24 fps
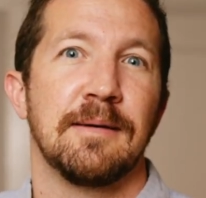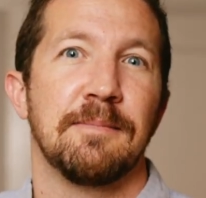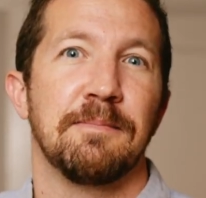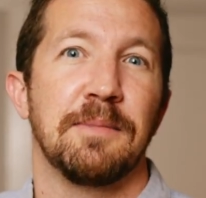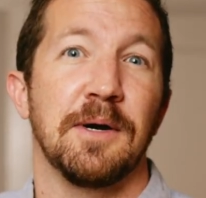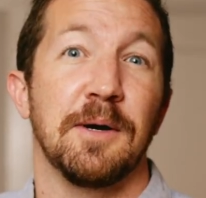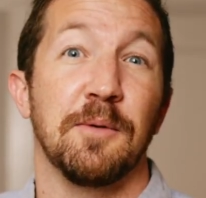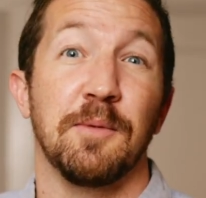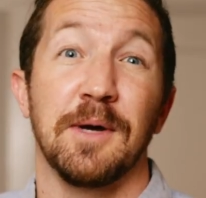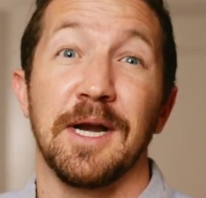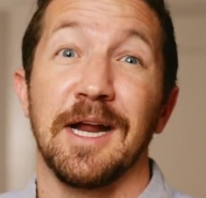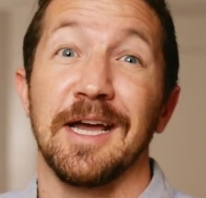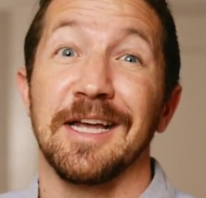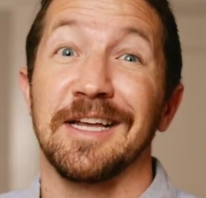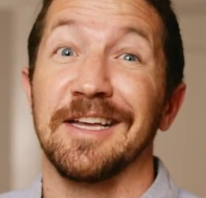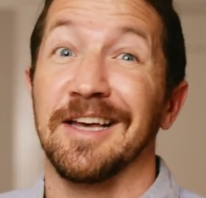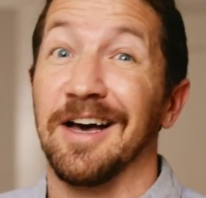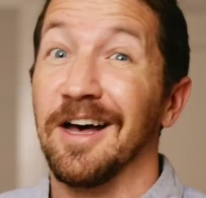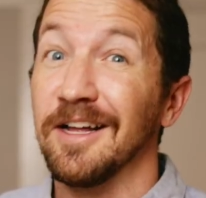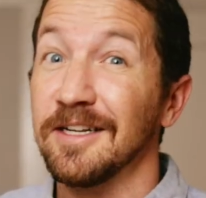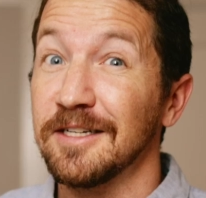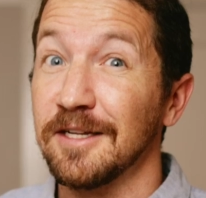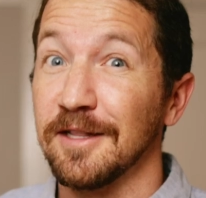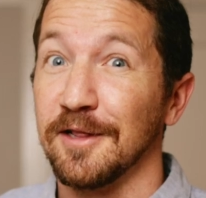But when I
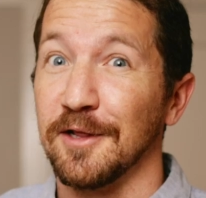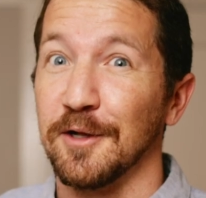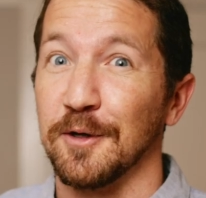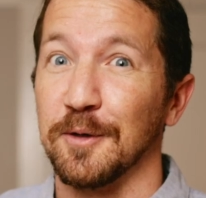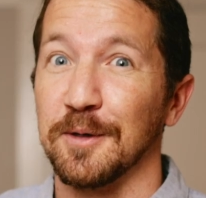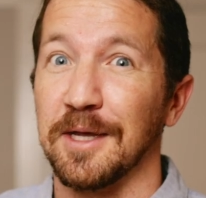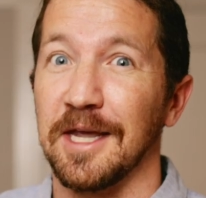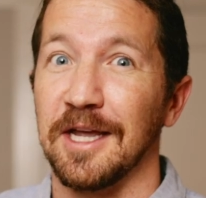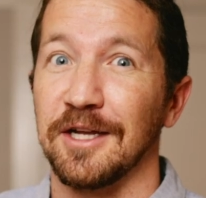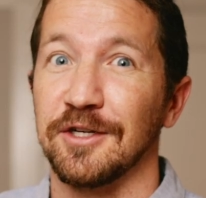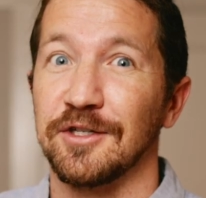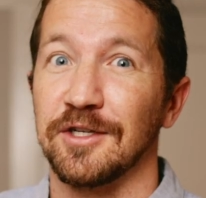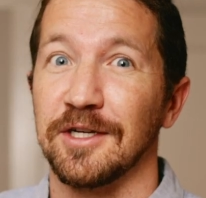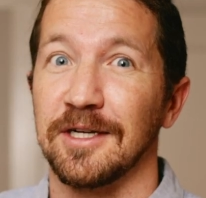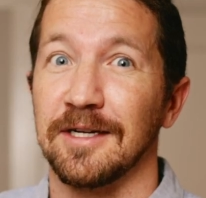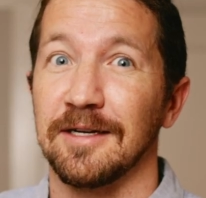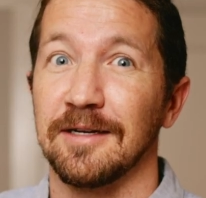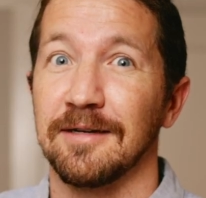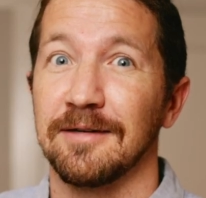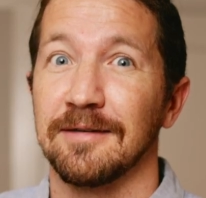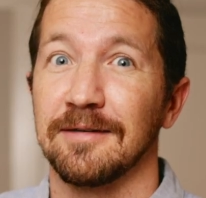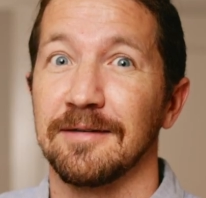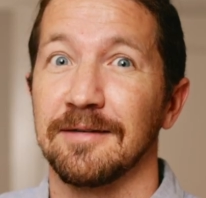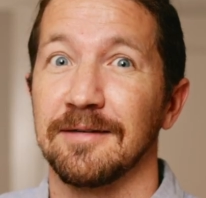got to the
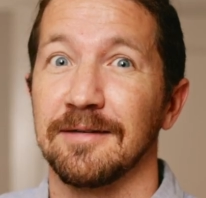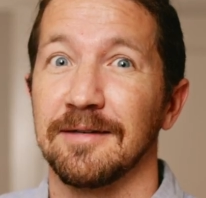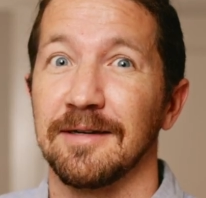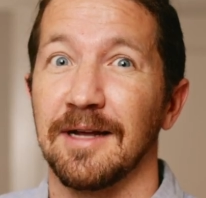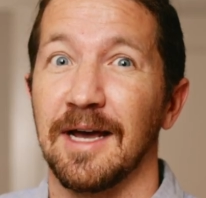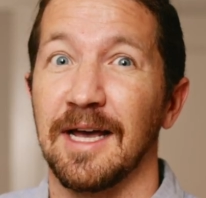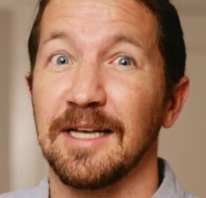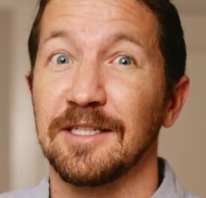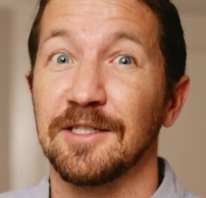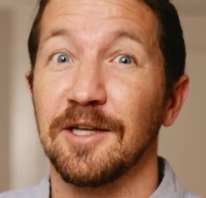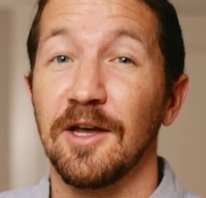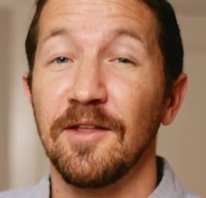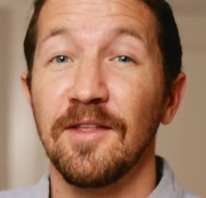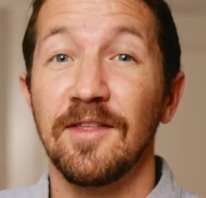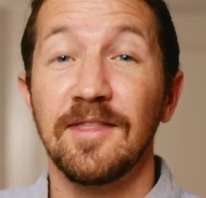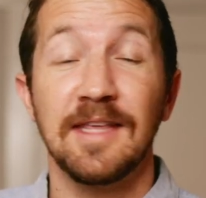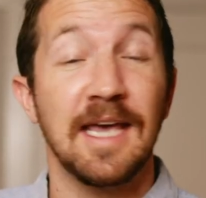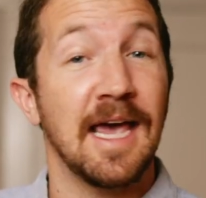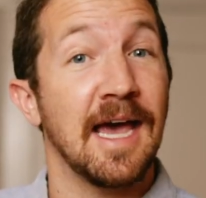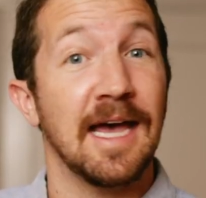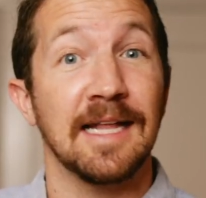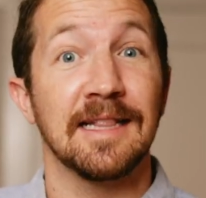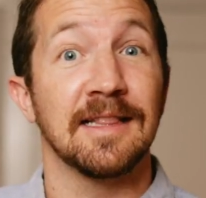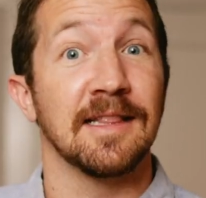location, I saw that
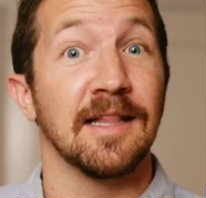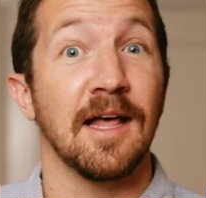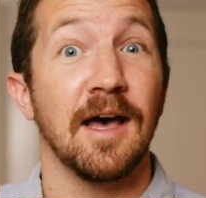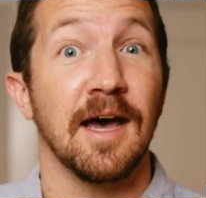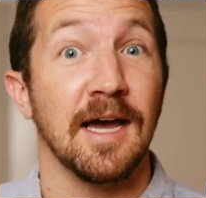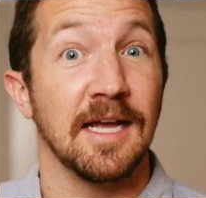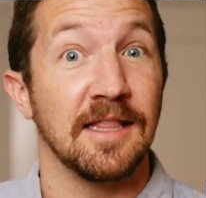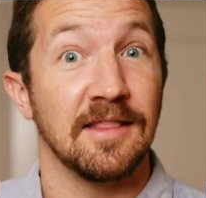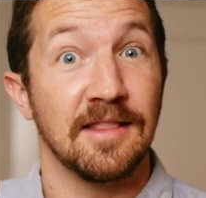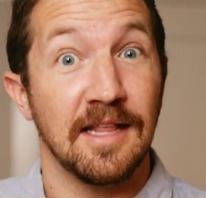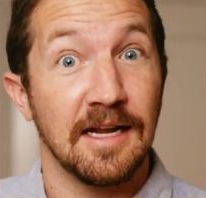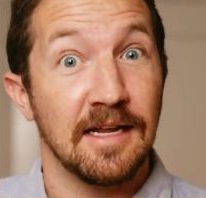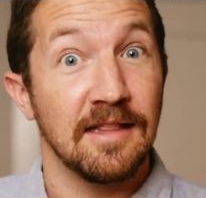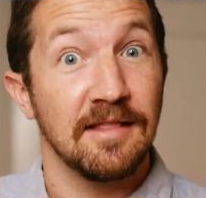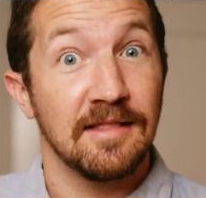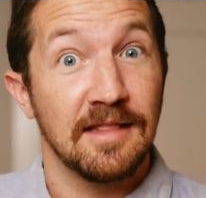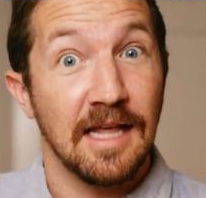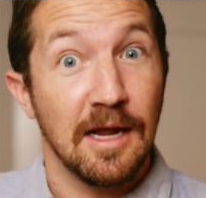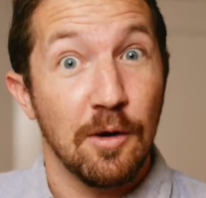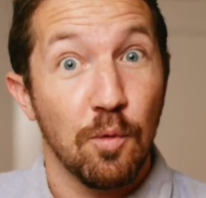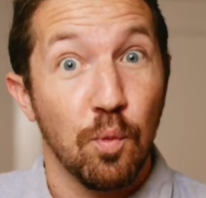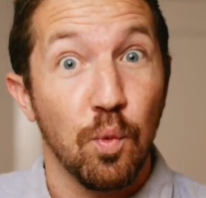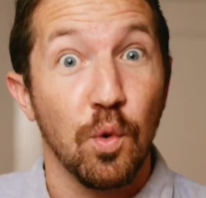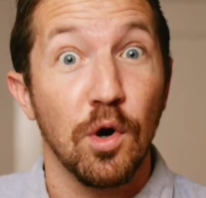they hadn't lied.
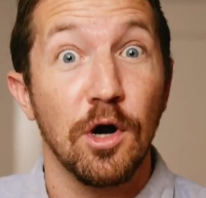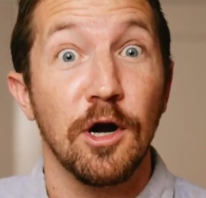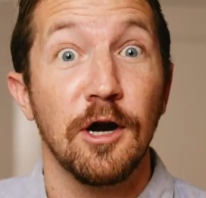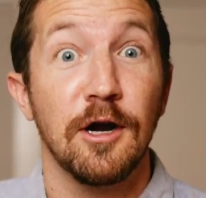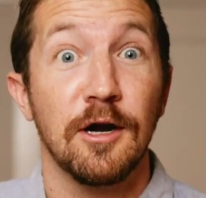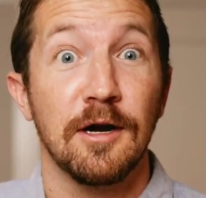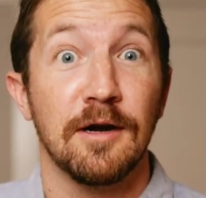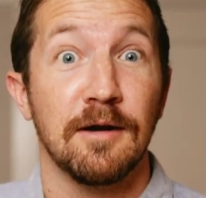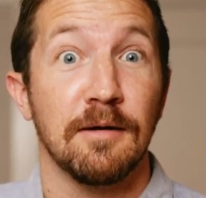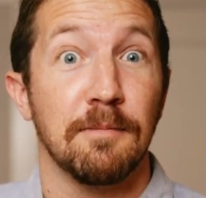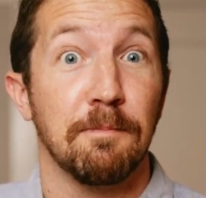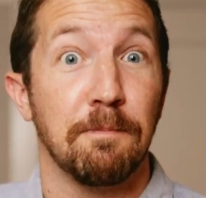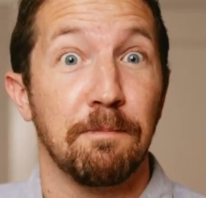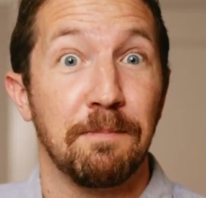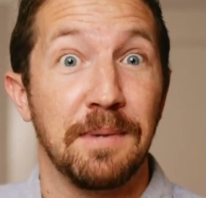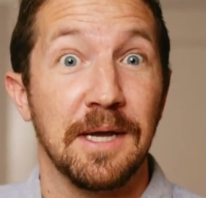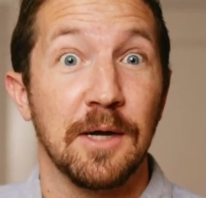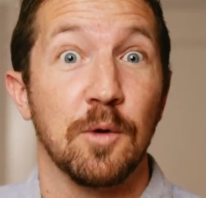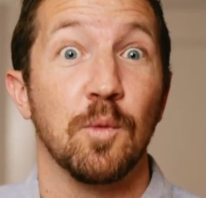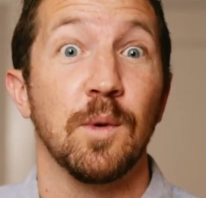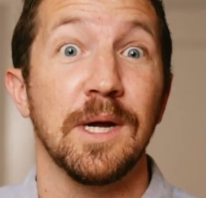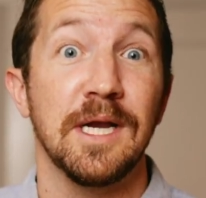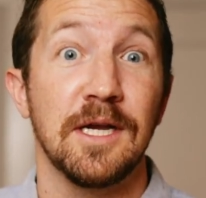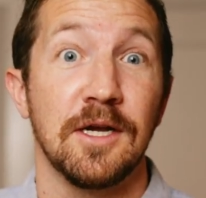They were
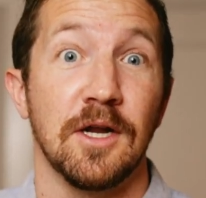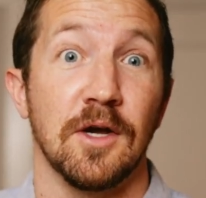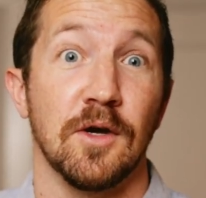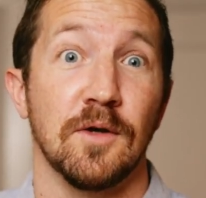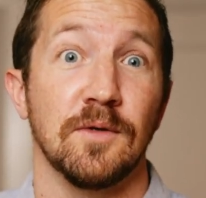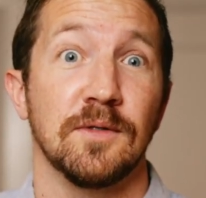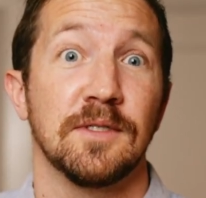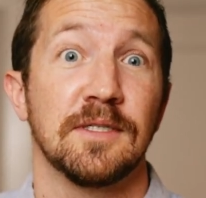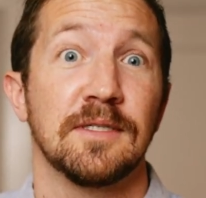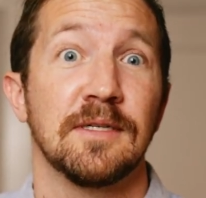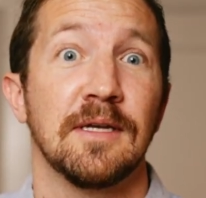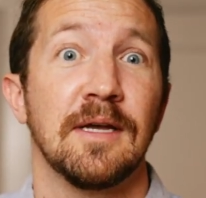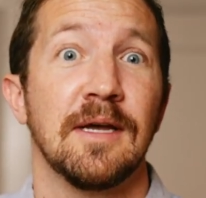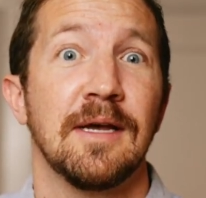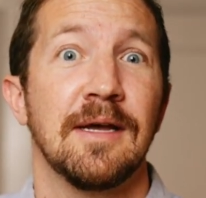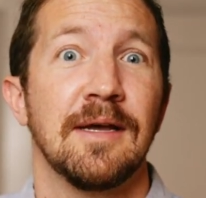big windows.